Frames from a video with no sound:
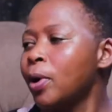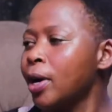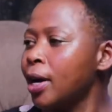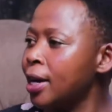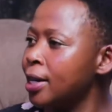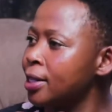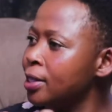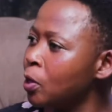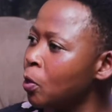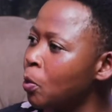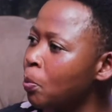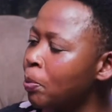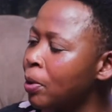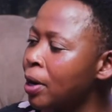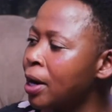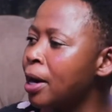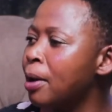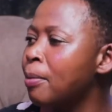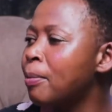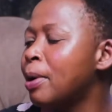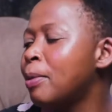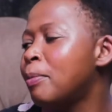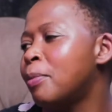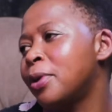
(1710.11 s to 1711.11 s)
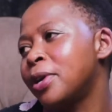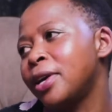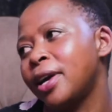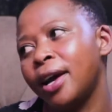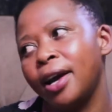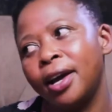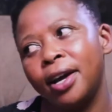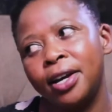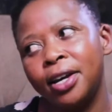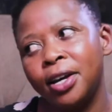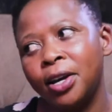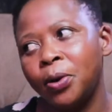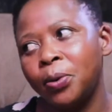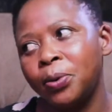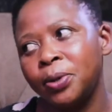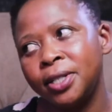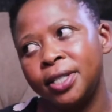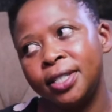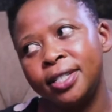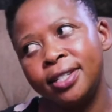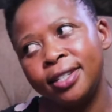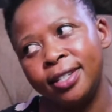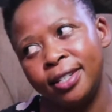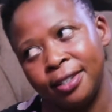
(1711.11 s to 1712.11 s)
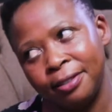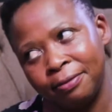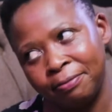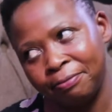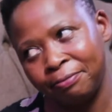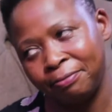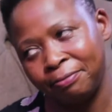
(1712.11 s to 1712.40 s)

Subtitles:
Akaanza kupanga mambo ya wedding.